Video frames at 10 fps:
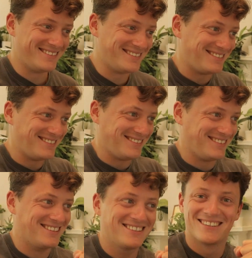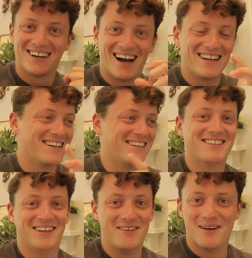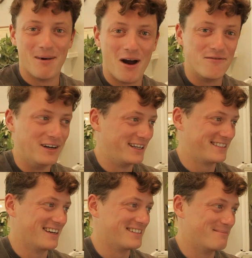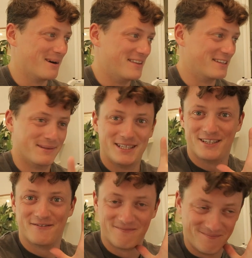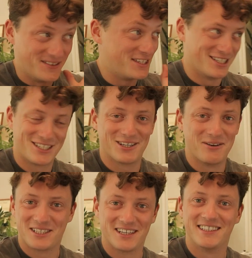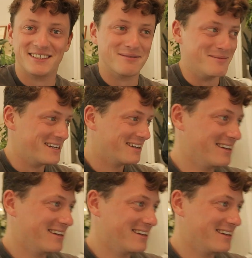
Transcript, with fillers: Ah! I, I don't know, I'm overly excited by this, but this is this is so exciting for me.